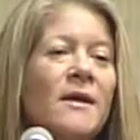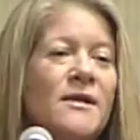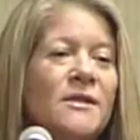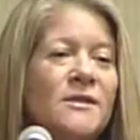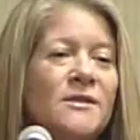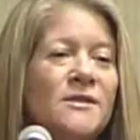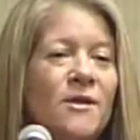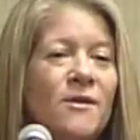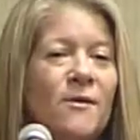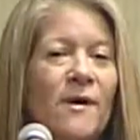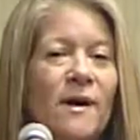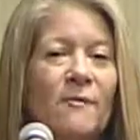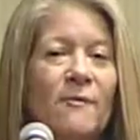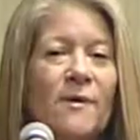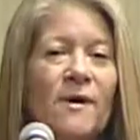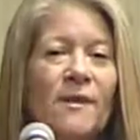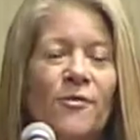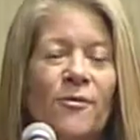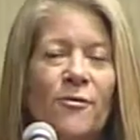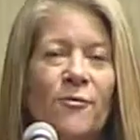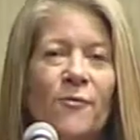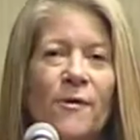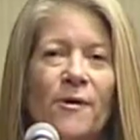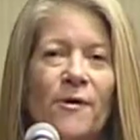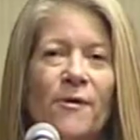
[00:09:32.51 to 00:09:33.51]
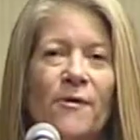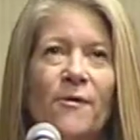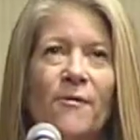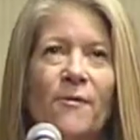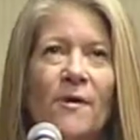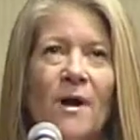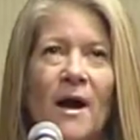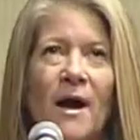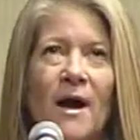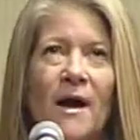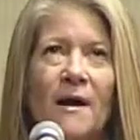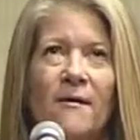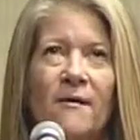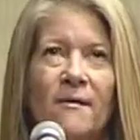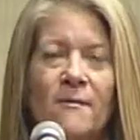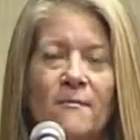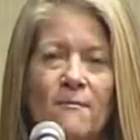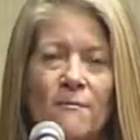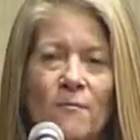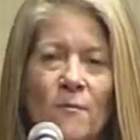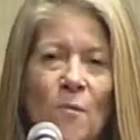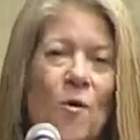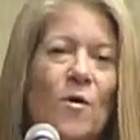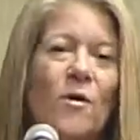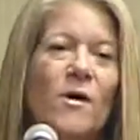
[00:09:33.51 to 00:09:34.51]
So I went through
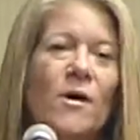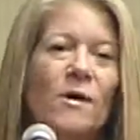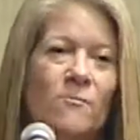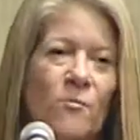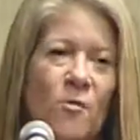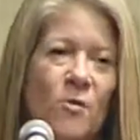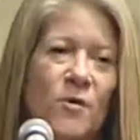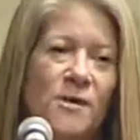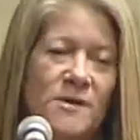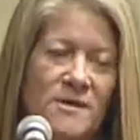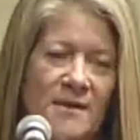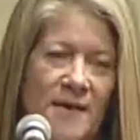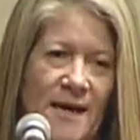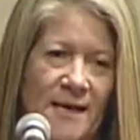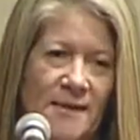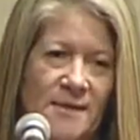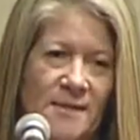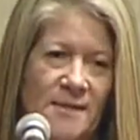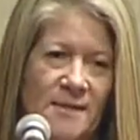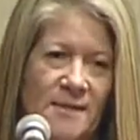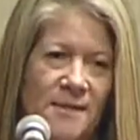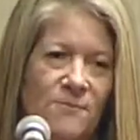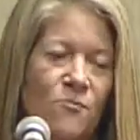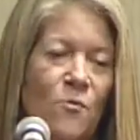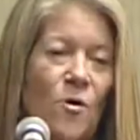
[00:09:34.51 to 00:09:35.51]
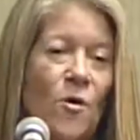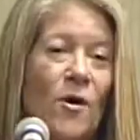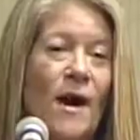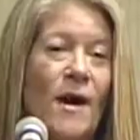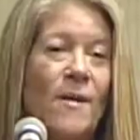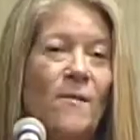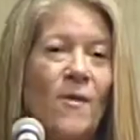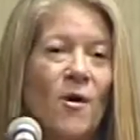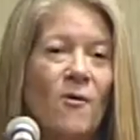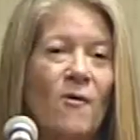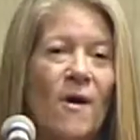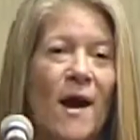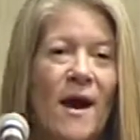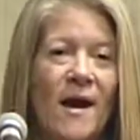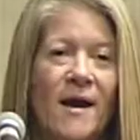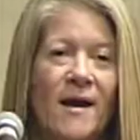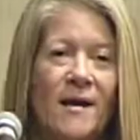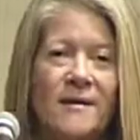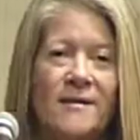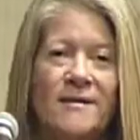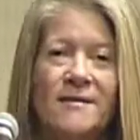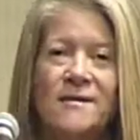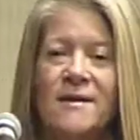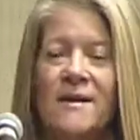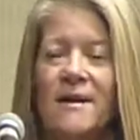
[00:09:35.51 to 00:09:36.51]
more and more tests, more
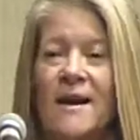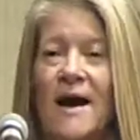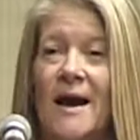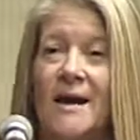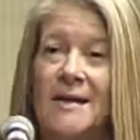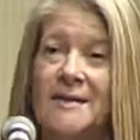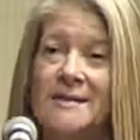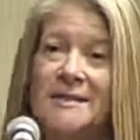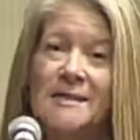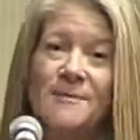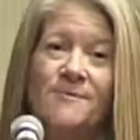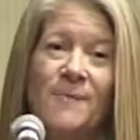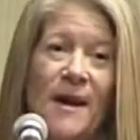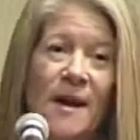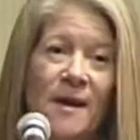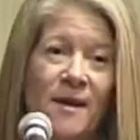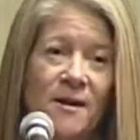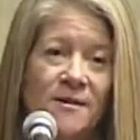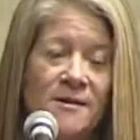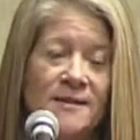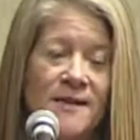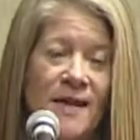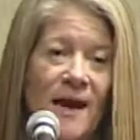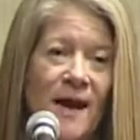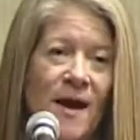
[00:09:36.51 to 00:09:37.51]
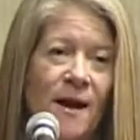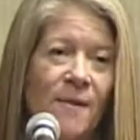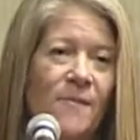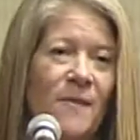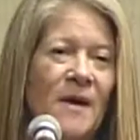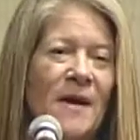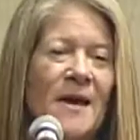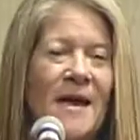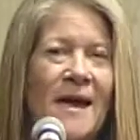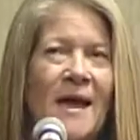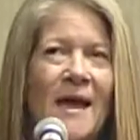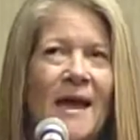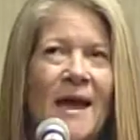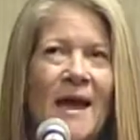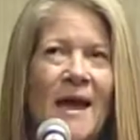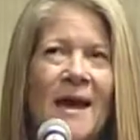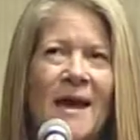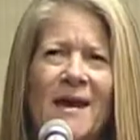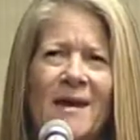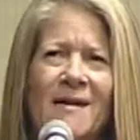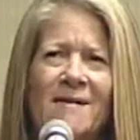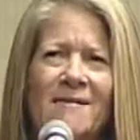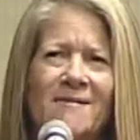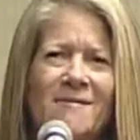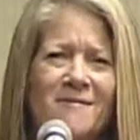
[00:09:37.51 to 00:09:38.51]
MRIs, a spinal tap,
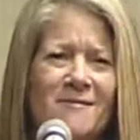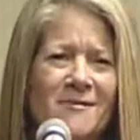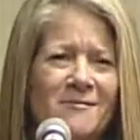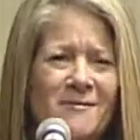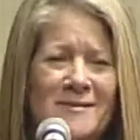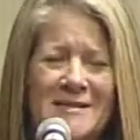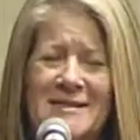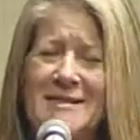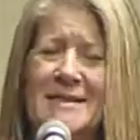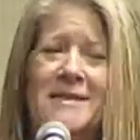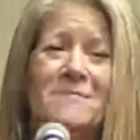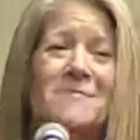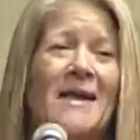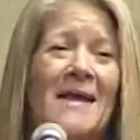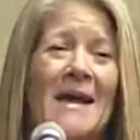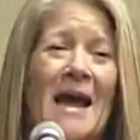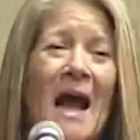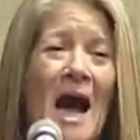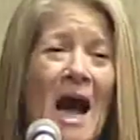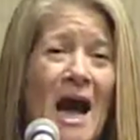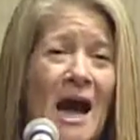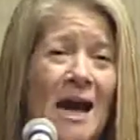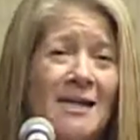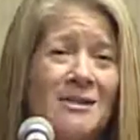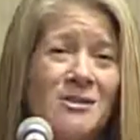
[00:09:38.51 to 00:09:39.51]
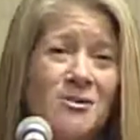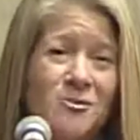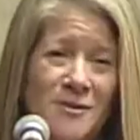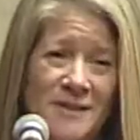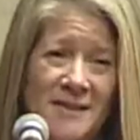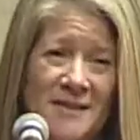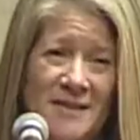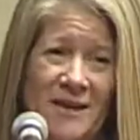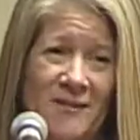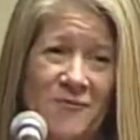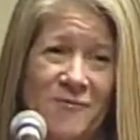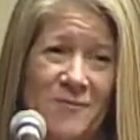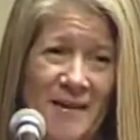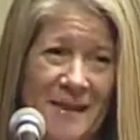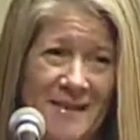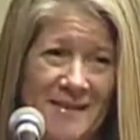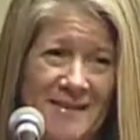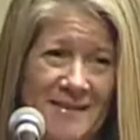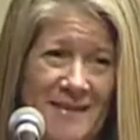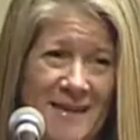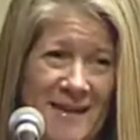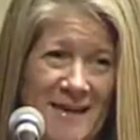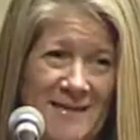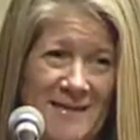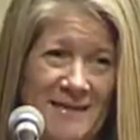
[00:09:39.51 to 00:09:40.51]
and it seemed like hundreds of blood
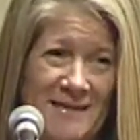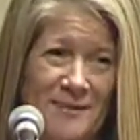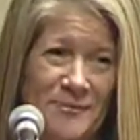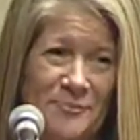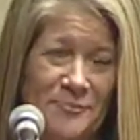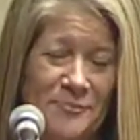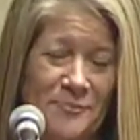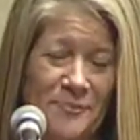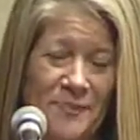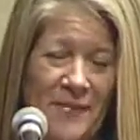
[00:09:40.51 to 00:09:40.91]
tests.